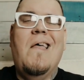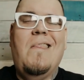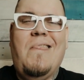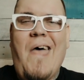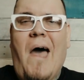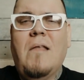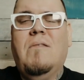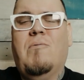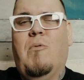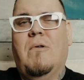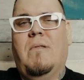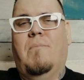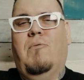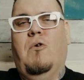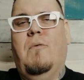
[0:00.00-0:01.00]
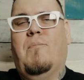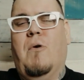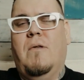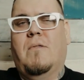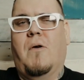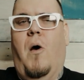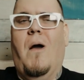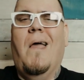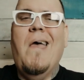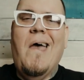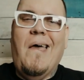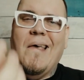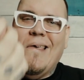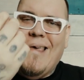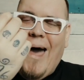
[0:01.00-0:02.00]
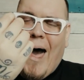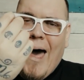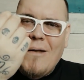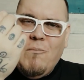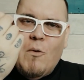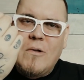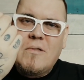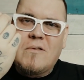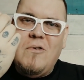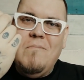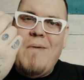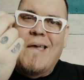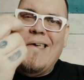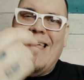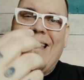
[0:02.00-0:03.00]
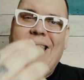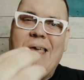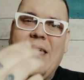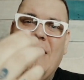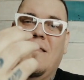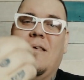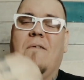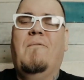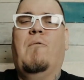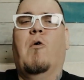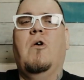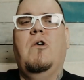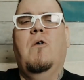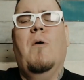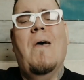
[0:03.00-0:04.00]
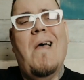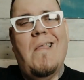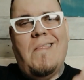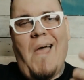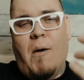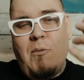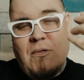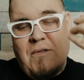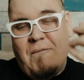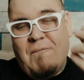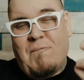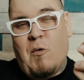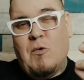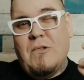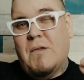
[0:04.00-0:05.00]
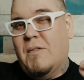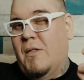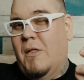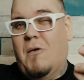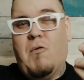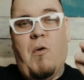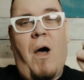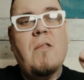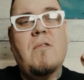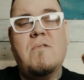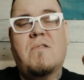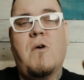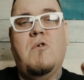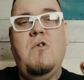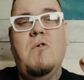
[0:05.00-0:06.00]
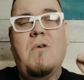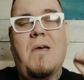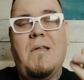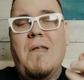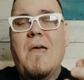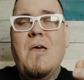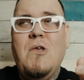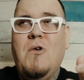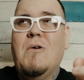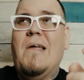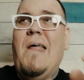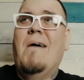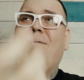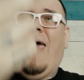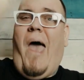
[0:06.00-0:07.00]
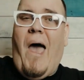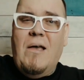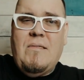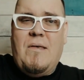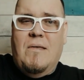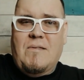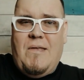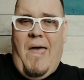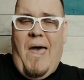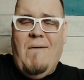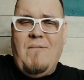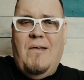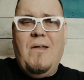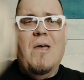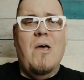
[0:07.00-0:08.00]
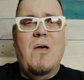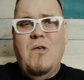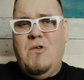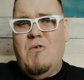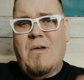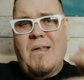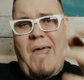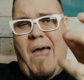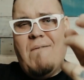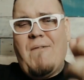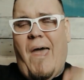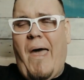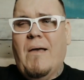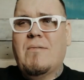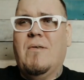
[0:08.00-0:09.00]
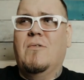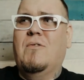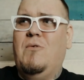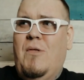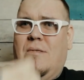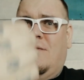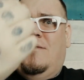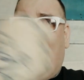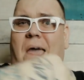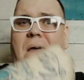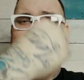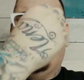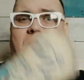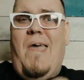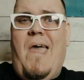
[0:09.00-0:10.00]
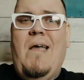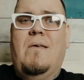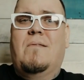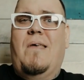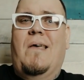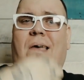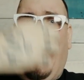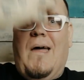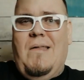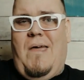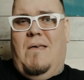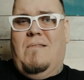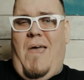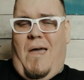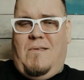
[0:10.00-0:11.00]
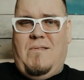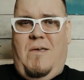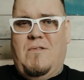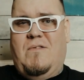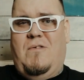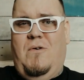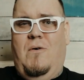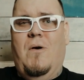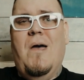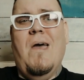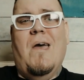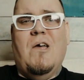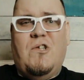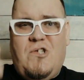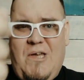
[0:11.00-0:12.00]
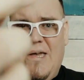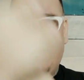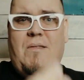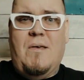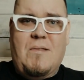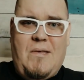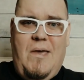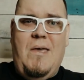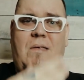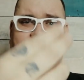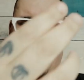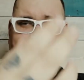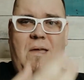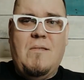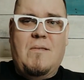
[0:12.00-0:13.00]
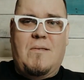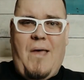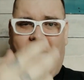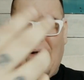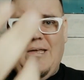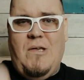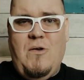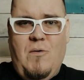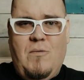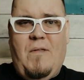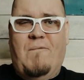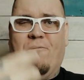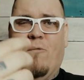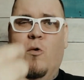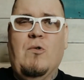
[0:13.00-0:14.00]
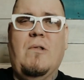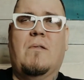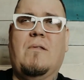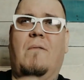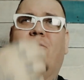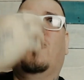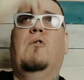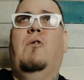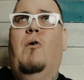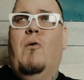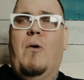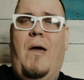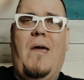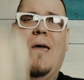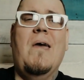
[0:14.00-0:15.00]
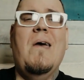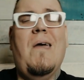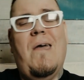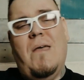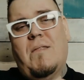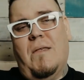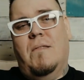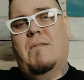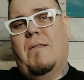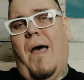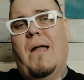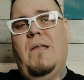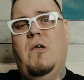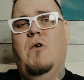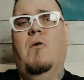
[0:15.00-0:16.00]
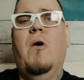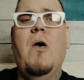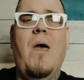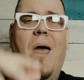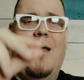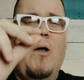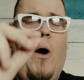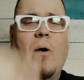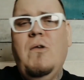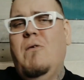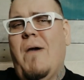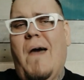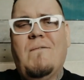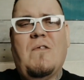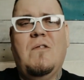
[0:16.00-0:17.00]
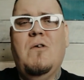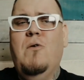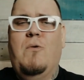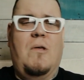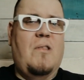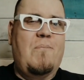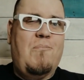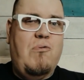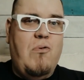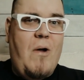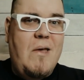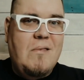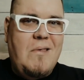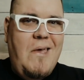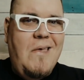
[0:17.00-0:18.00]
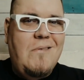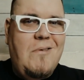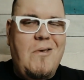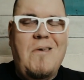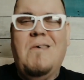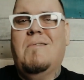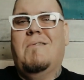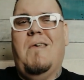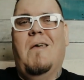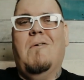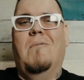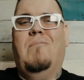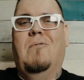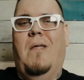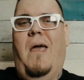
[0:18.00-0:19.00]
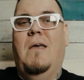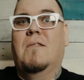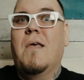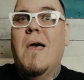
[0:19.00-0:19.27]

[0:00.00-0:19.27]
That's what the blueprints are. God wants to make it easy for you. That was the fullness of the cross, so you can have access to heaven. You can have access to the same things that God has access to. Jesus is inside of you. The fullness of glory is inside of you, and all you have to do is press into His secret place.